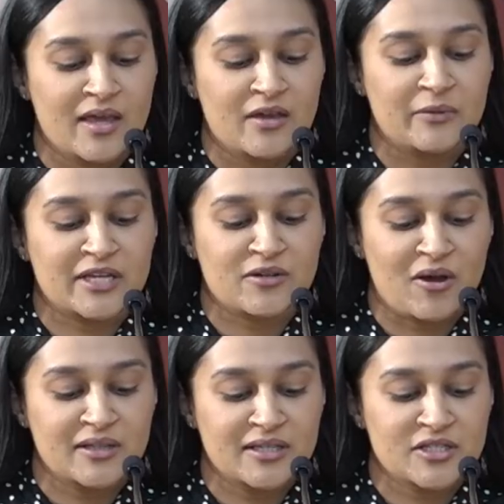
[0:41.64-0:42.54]
We
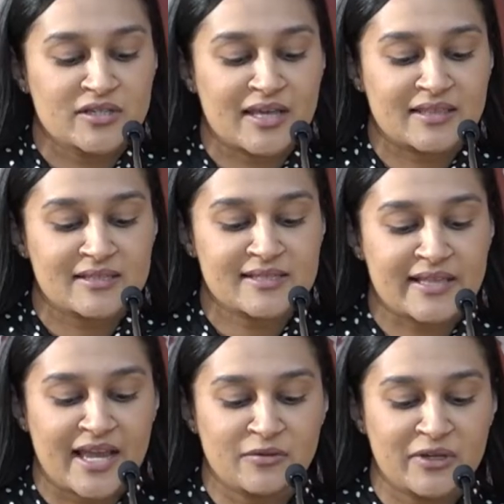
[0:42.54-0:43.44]
acknowledge that this
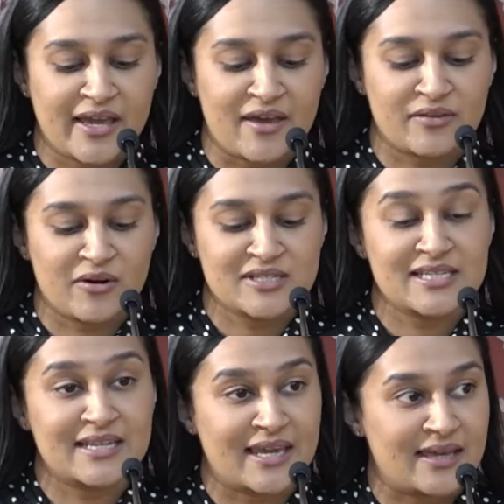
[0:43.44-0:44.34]
land we gather on
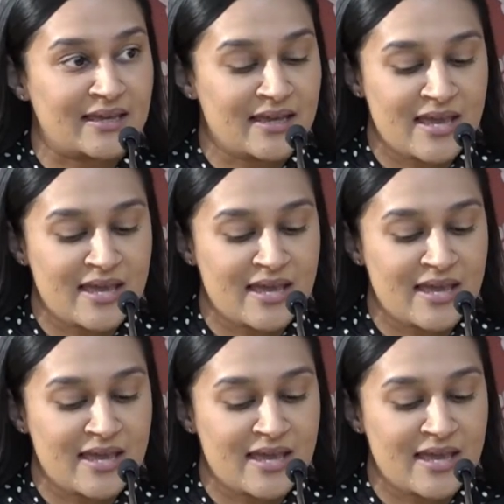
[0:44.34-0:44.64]
today